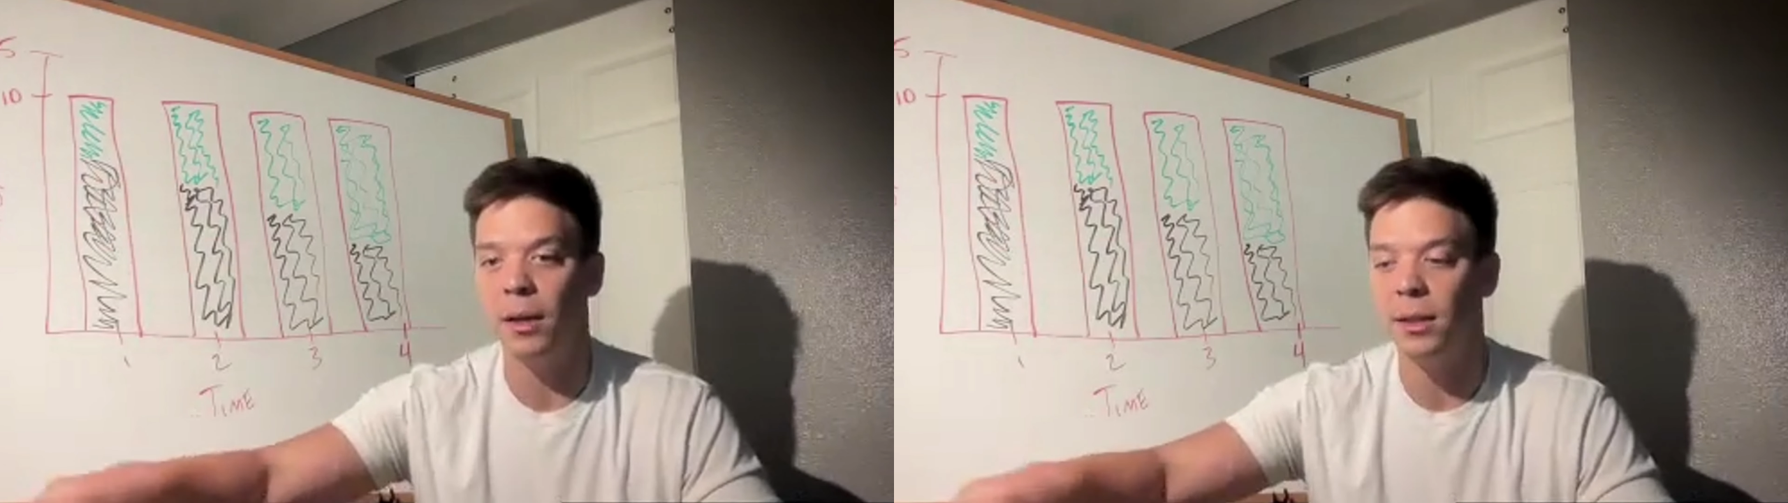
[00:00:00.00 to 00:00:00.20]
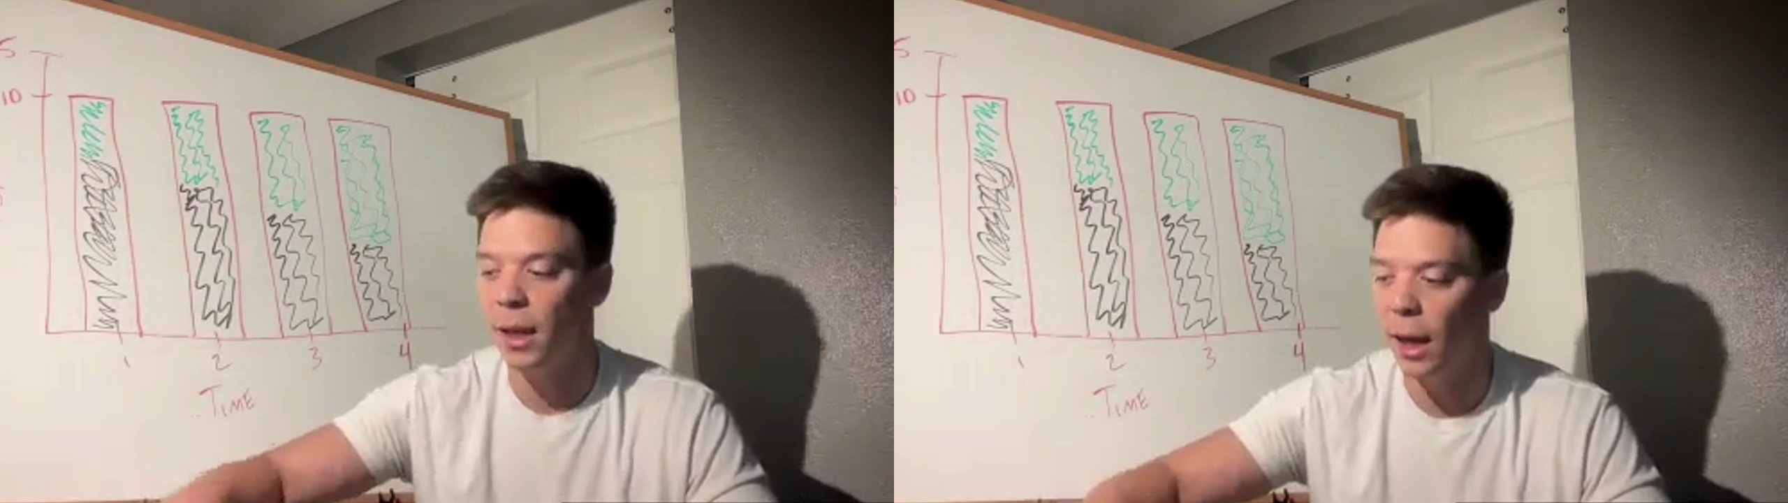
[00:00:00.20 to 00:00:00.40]

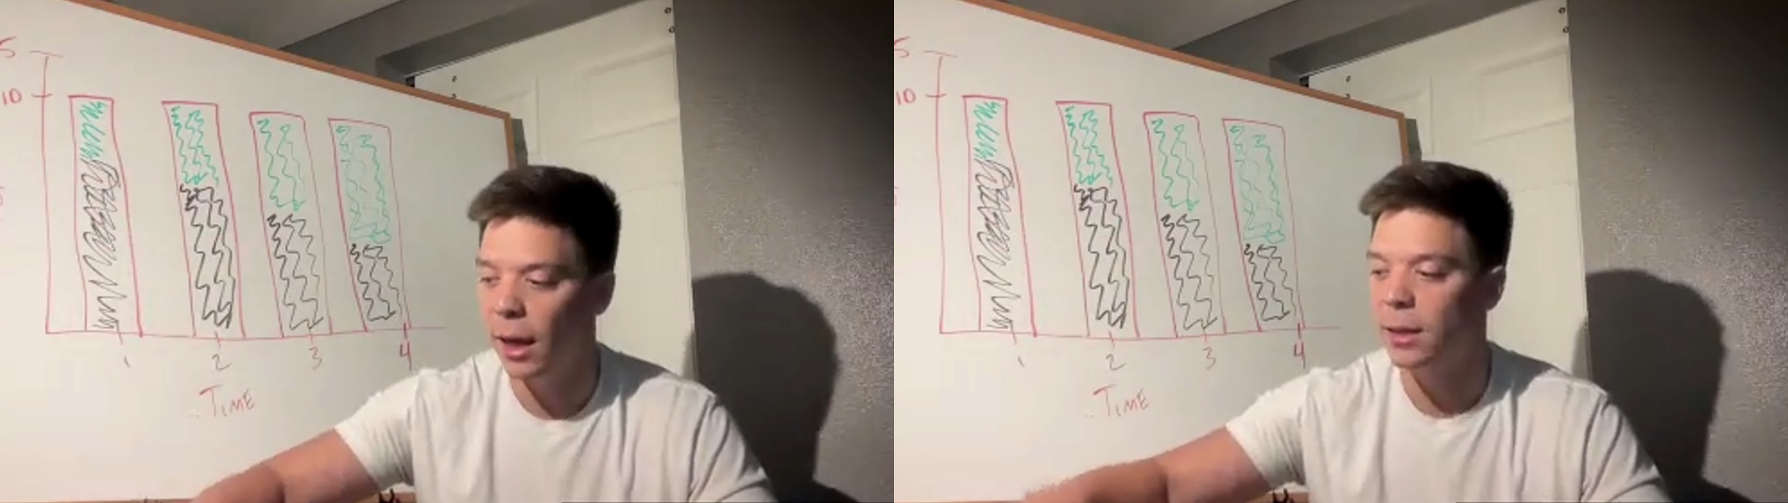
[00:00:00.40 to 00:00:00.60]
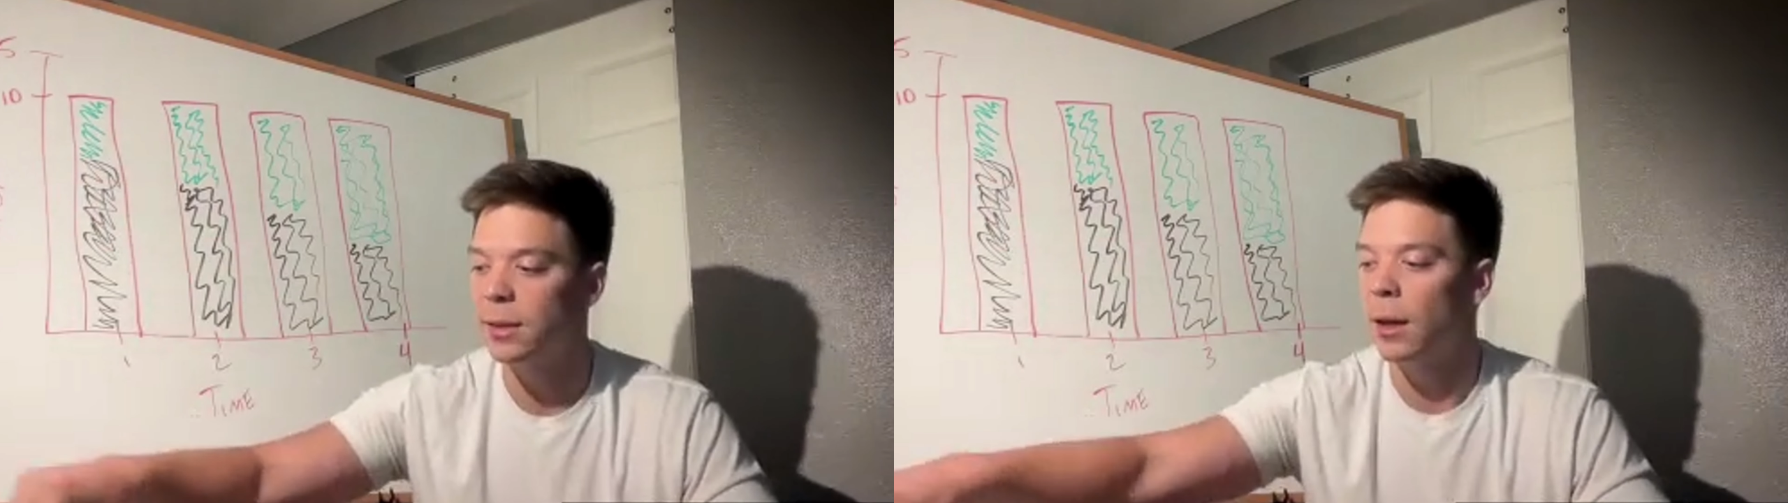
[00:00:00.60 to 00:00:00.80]
It
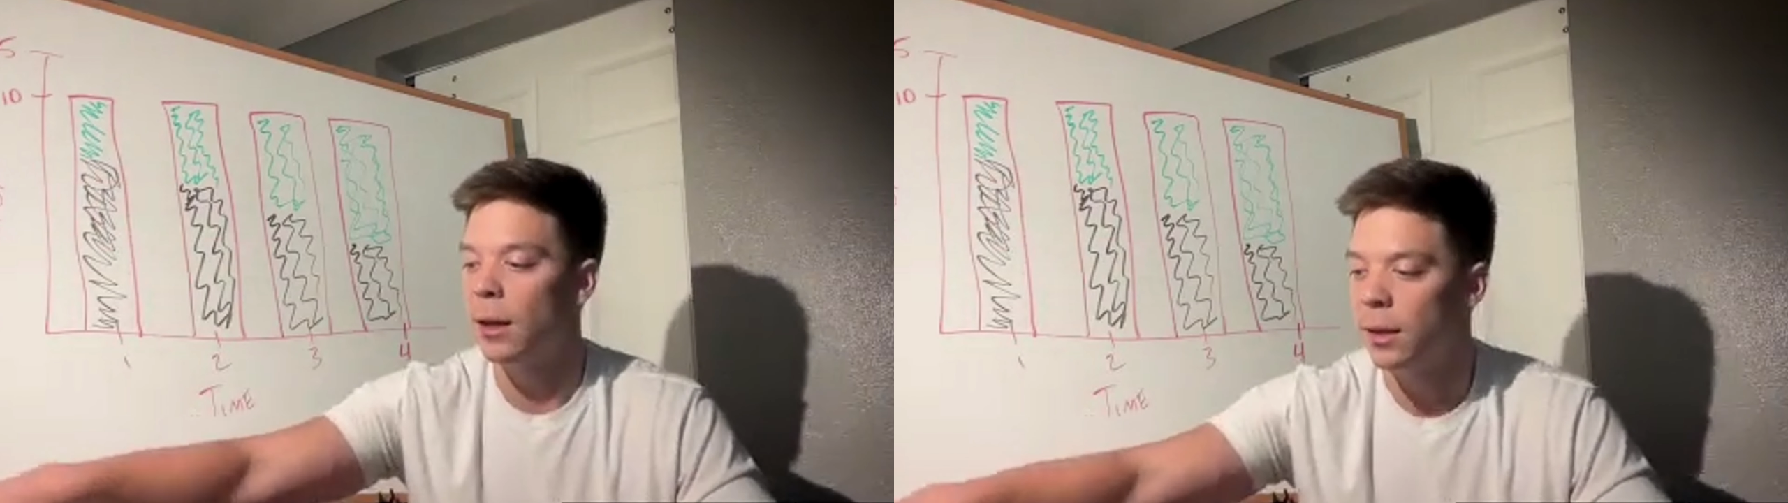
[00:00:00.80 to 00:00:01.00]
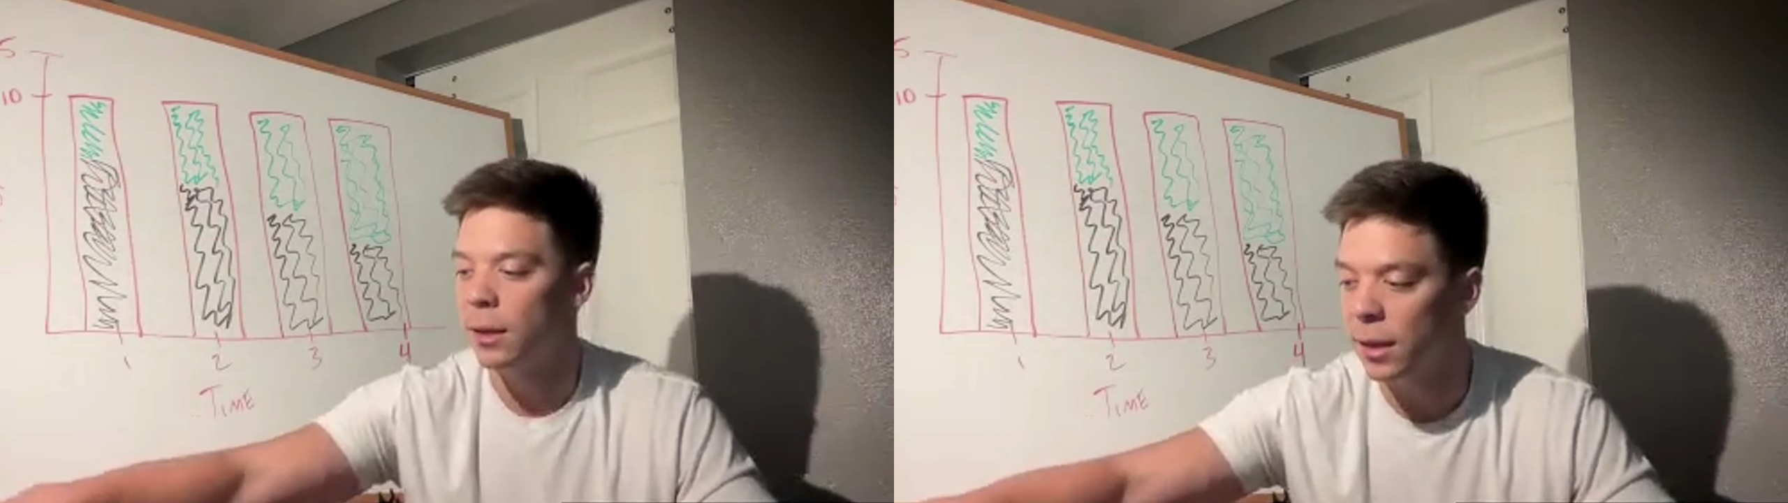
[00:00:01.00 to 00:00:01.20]
takes
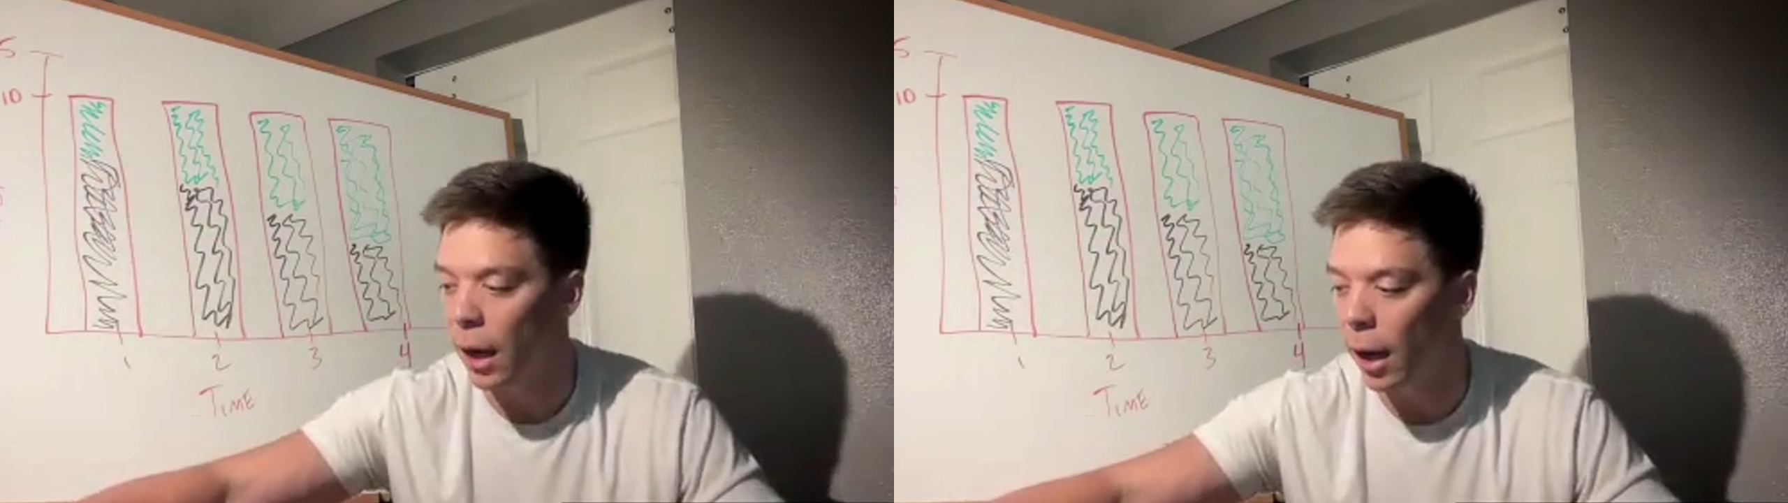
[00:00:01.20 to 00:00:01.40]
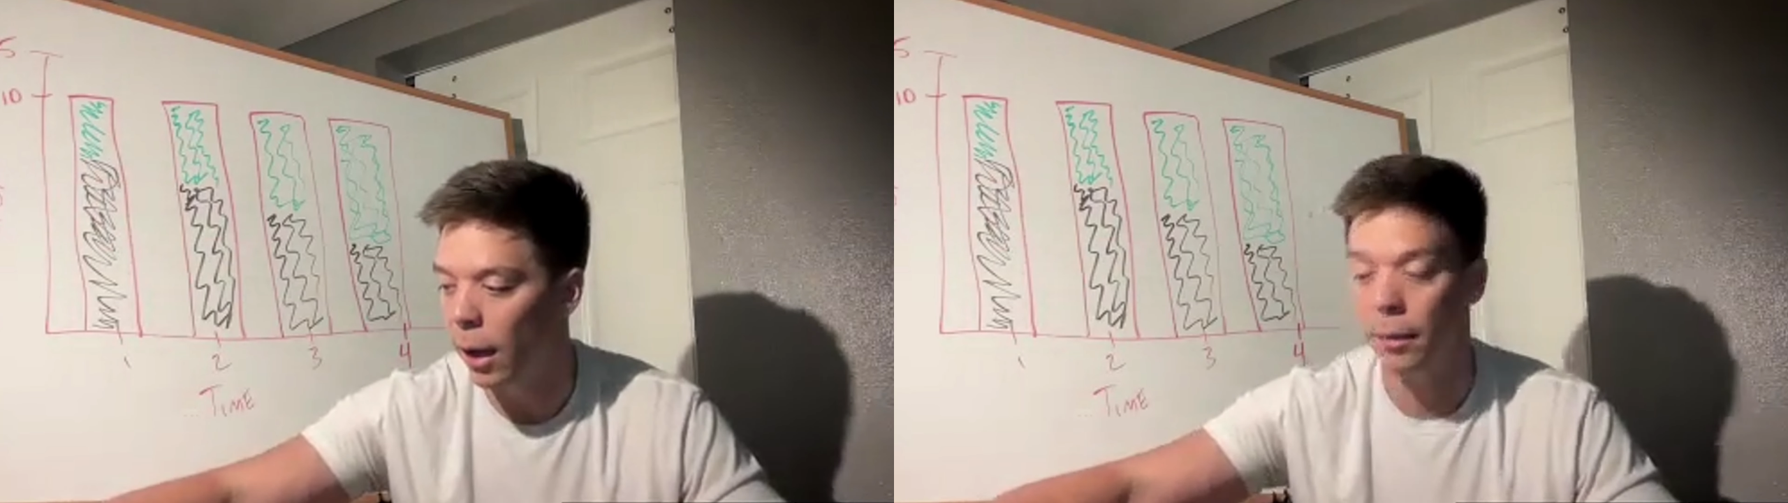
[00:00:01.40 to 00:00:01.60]

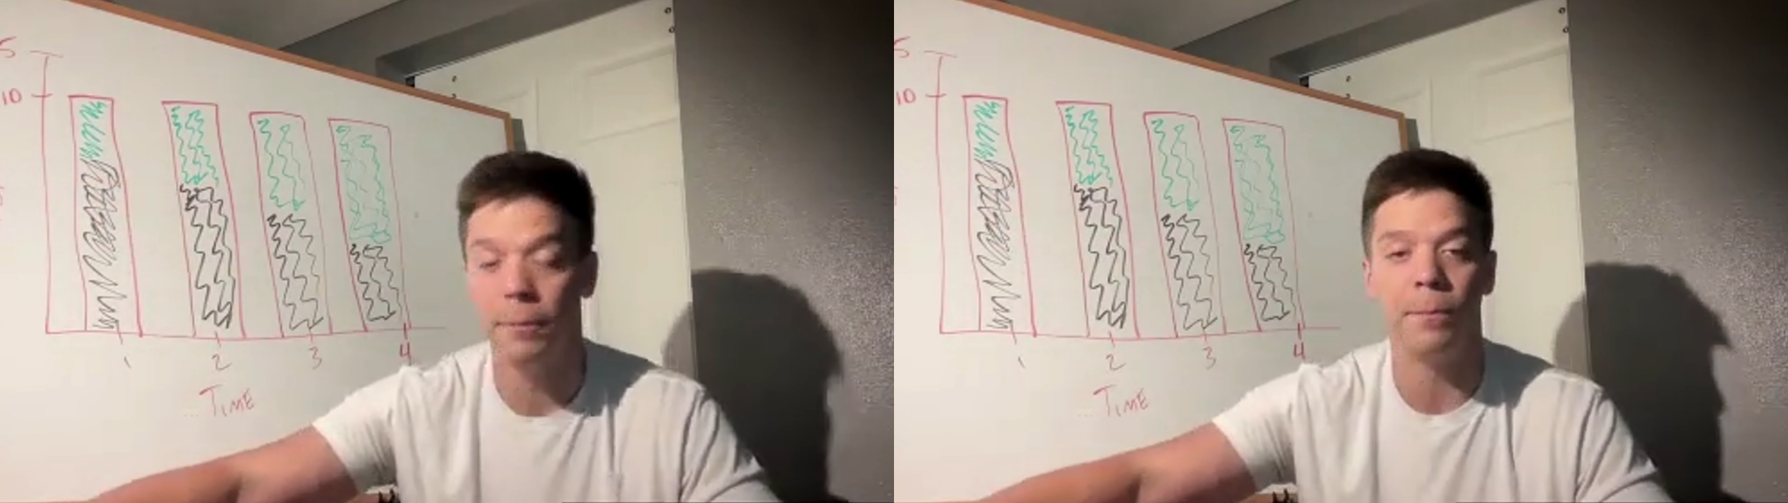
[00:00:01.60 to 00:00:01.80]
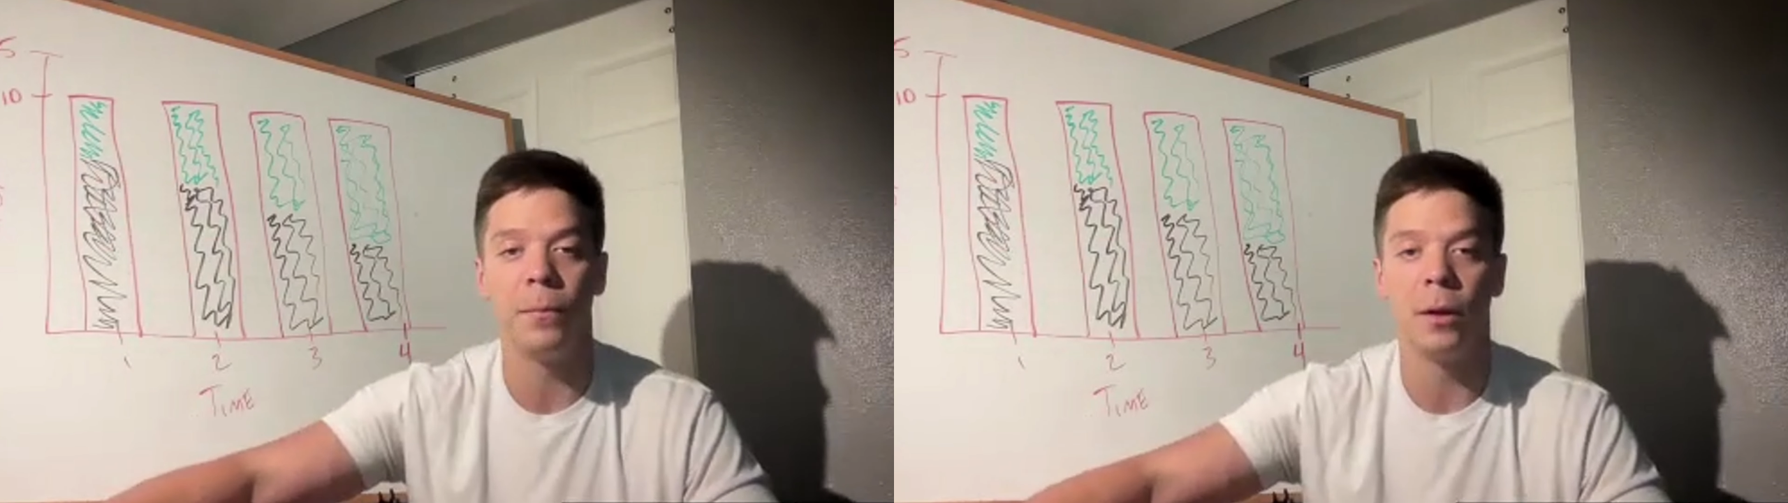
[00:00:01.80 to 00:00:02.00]

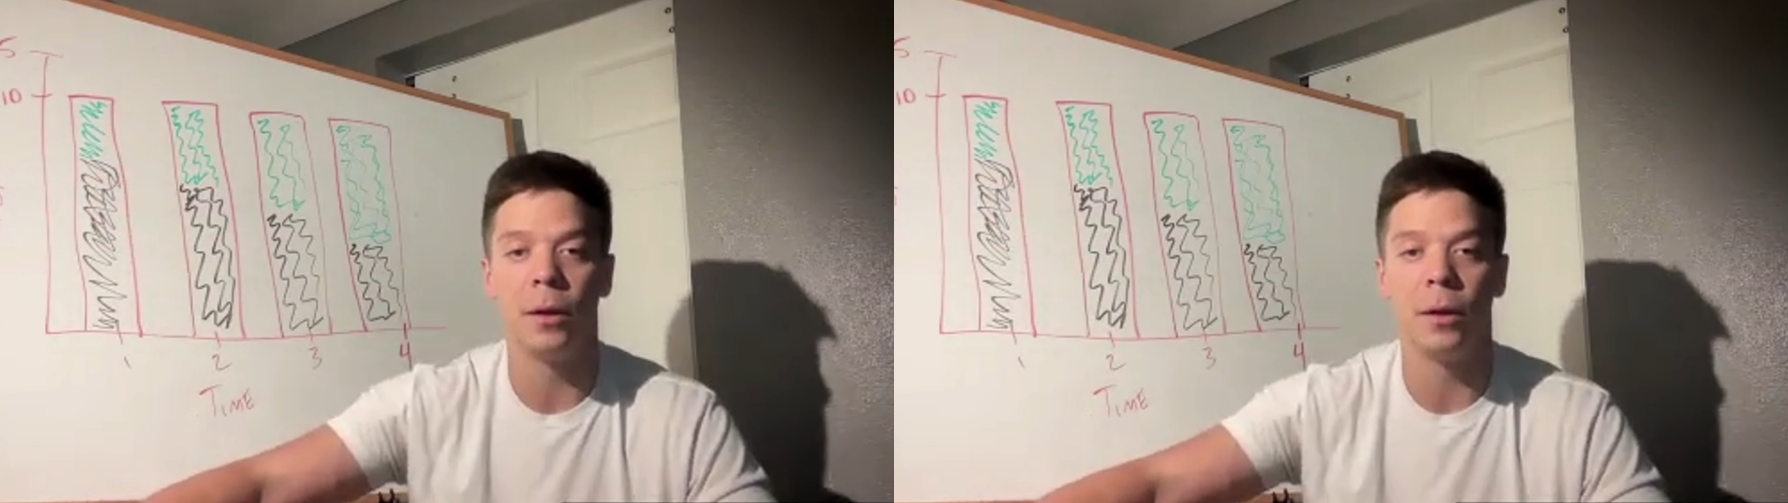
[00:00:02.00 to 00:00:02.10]
time.